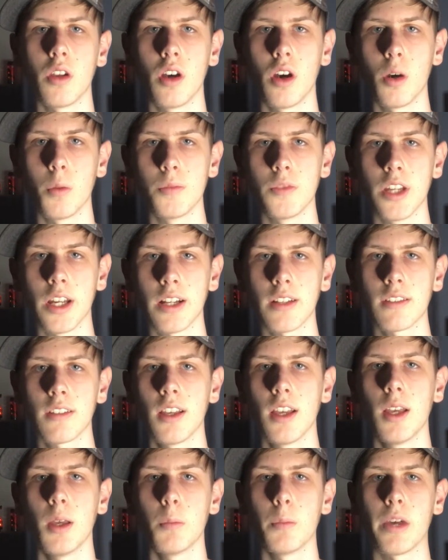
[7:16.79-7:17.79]
object
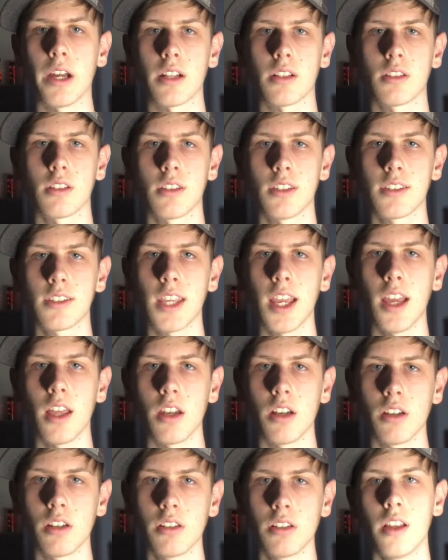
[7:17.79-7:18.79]
back to the scanner.